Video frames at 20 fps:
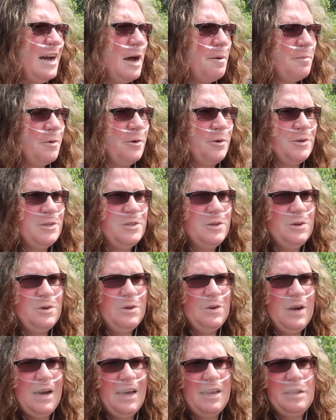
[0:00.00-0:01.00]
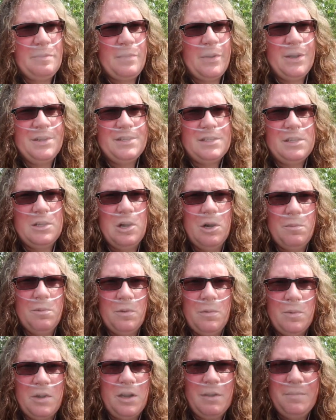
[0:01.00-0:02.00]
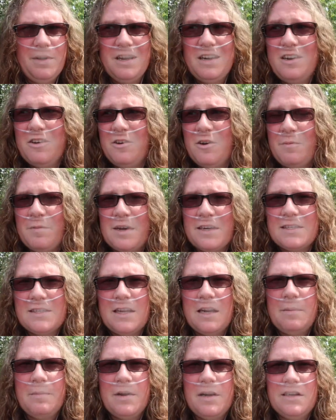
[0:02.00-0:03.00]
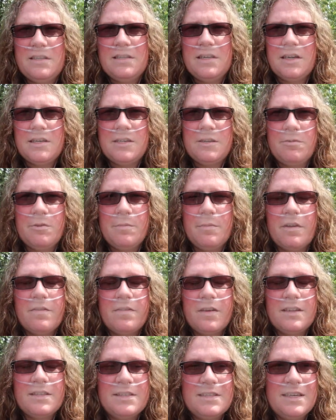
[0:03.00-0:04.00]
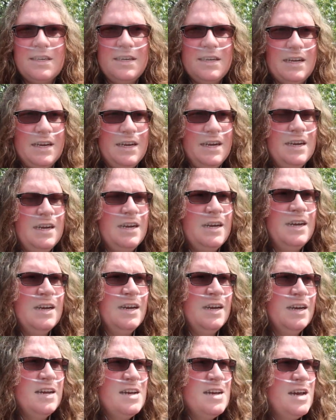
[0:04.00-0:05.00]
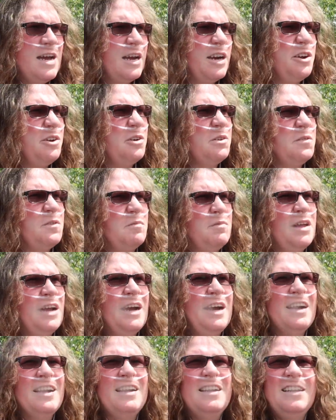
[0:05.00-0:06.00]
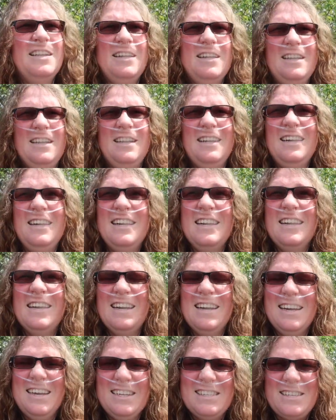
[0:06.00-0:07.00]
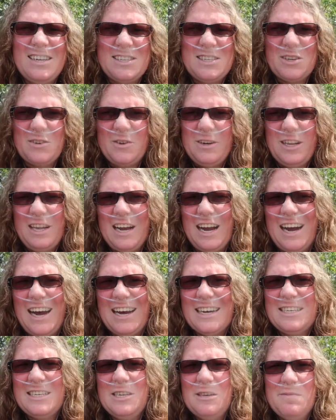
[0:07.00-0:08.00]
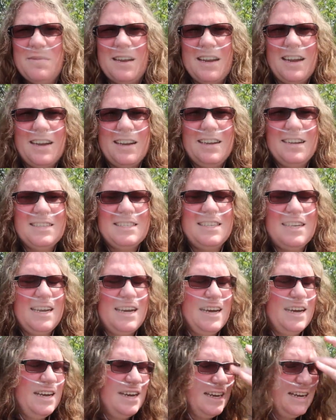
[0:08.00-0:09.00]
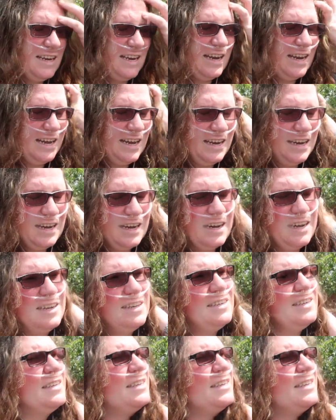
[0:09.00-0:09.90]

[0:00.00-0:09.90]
I'm going to head to Barnes and Noble, where I'll be doing my study buddy session with my friend Cindy, and going from there. It's also really hot and humid out here today, and uh,